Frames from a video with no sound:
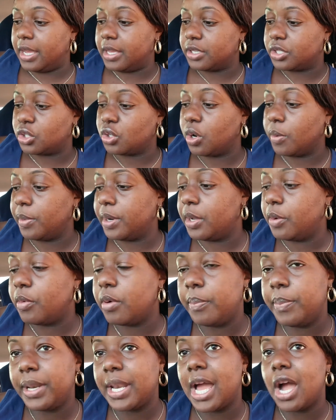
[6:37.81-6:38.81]
Because normally
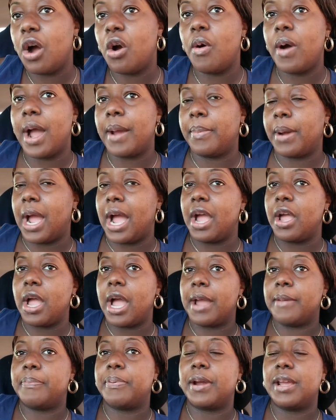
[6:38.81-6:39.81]
we'll be like, oh,
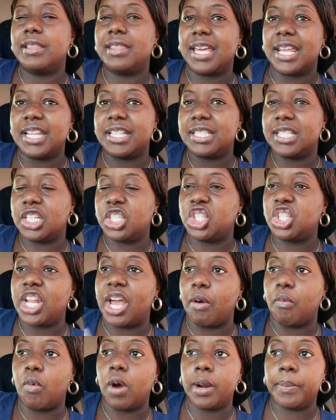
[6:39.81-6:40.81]
I pray that it touched
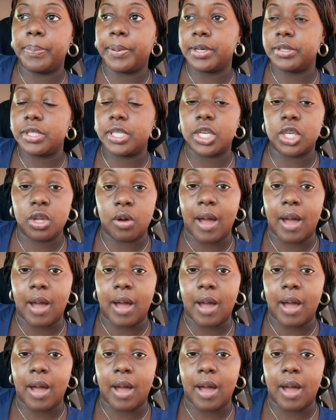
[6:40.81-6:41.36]
that one person.